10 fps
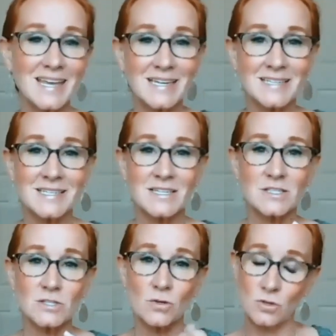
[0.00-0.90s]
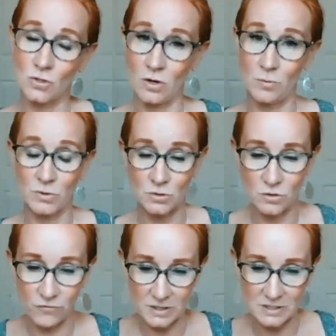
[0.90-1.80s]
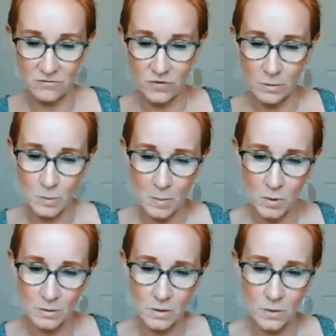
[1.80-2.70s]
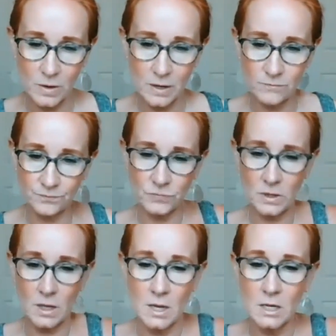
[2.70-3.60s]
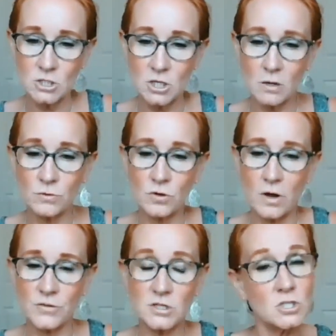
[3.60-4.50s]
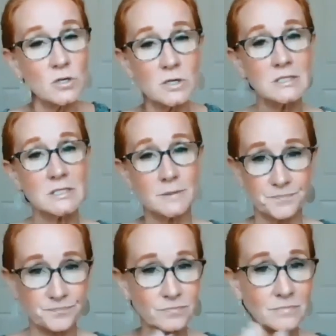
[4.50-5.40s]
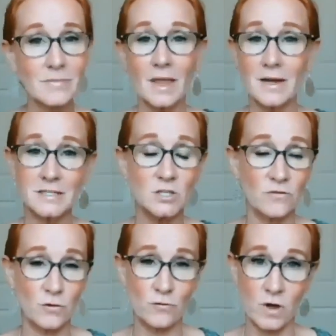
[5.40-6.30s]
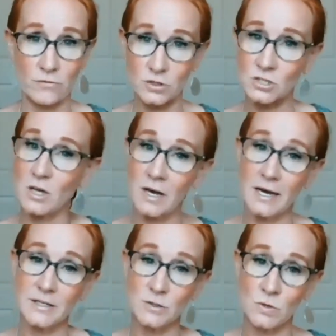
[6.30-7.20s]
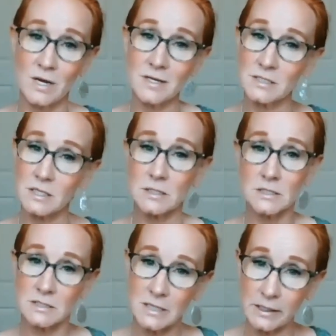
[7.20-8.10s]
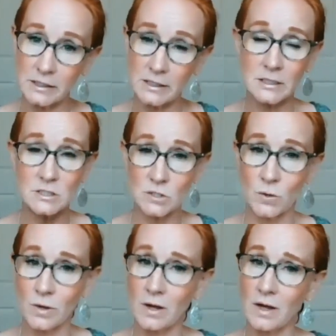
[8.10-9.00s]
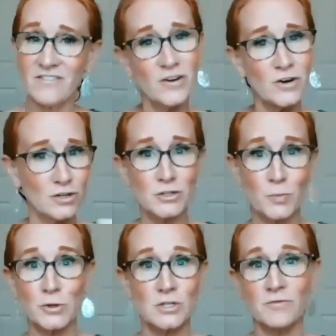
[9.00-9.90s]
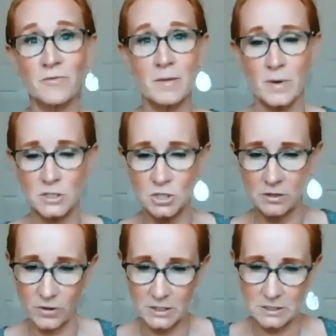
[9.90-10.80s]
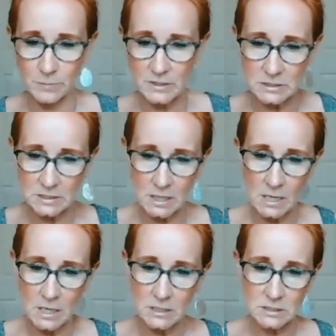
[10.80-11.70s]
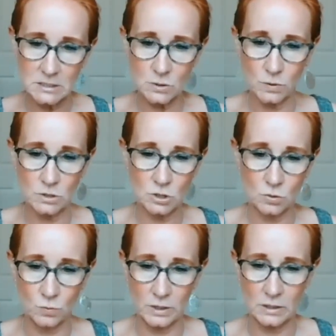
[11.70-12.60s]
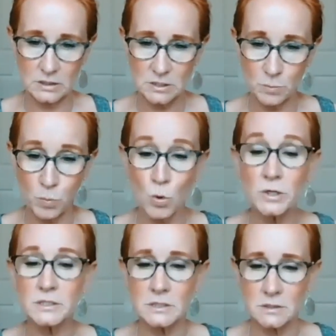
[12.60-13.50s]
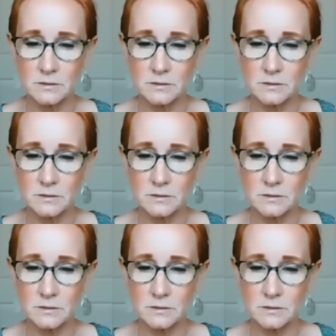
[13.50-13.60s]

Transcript: And so you don't abuse your friends and family member. All right. Check with your health insurance and see if you have coverage. I do not, sadly. So a very large portion of my budget for 18 months is going to weekly support.